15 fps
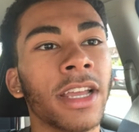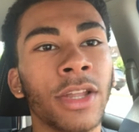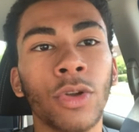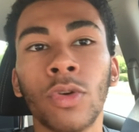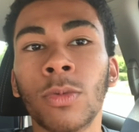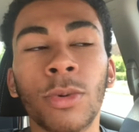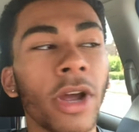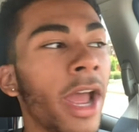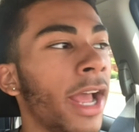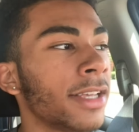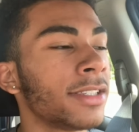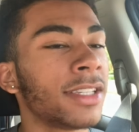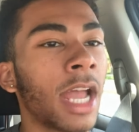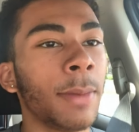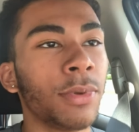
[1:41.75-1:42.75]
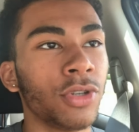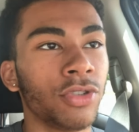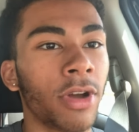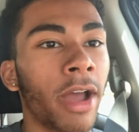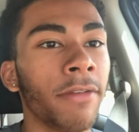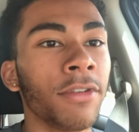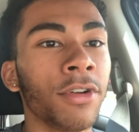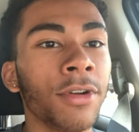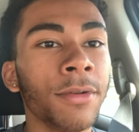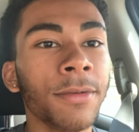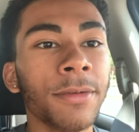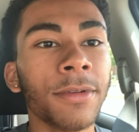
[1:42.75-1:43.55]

an Uber X type of driver.